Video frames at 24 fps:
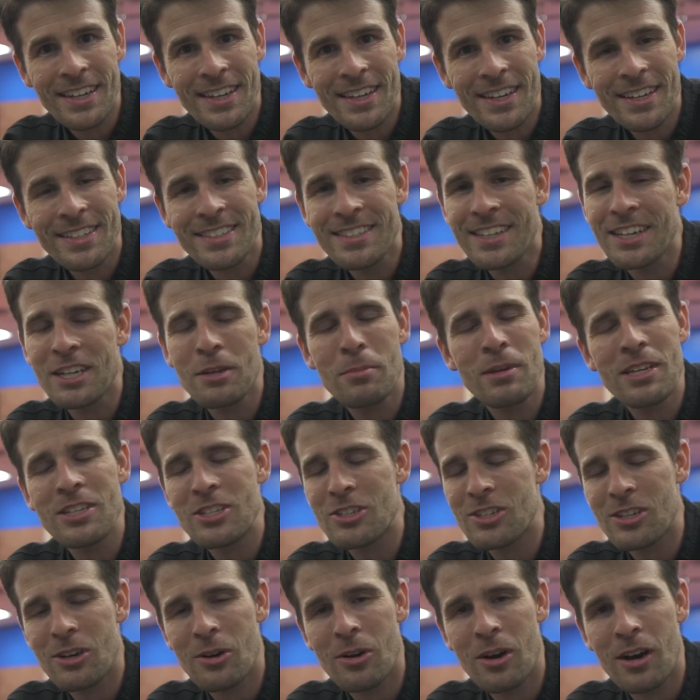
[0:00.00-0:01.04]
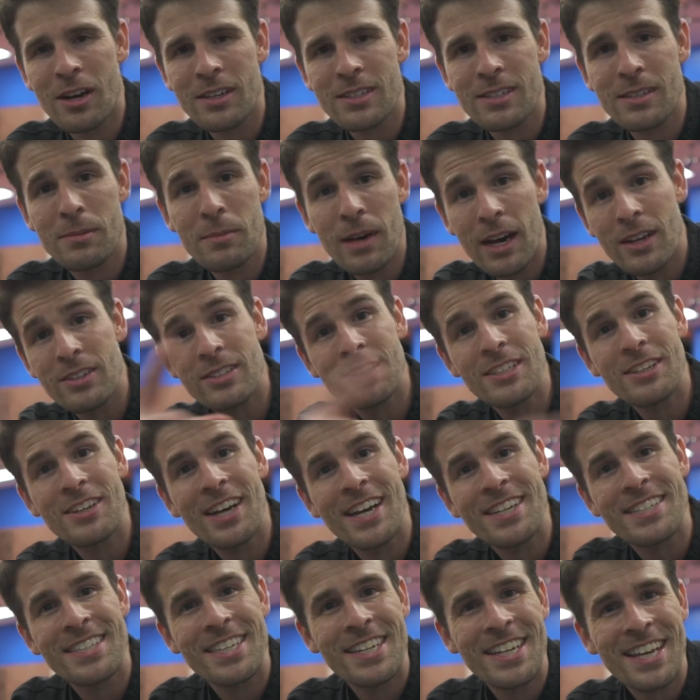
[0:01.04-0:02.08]
It's gonna be so awesome. I'll see you
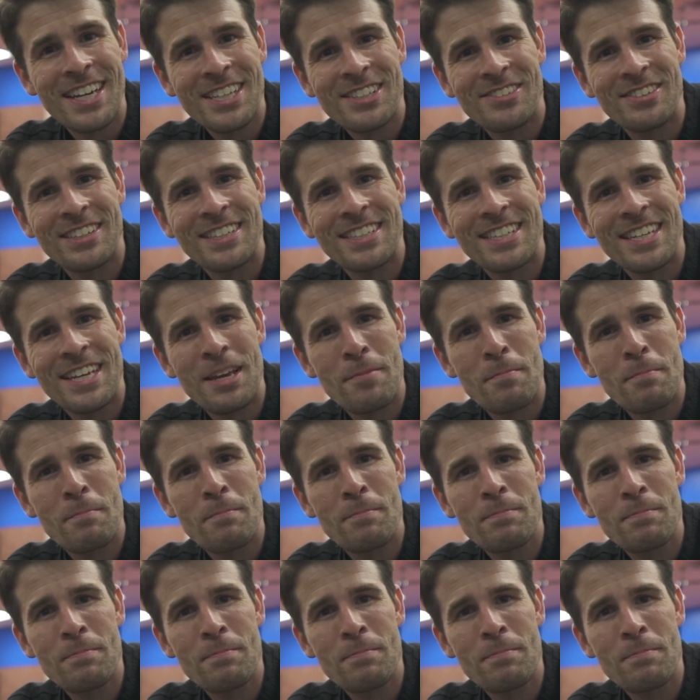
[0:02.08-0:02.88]
guys in the next one, team.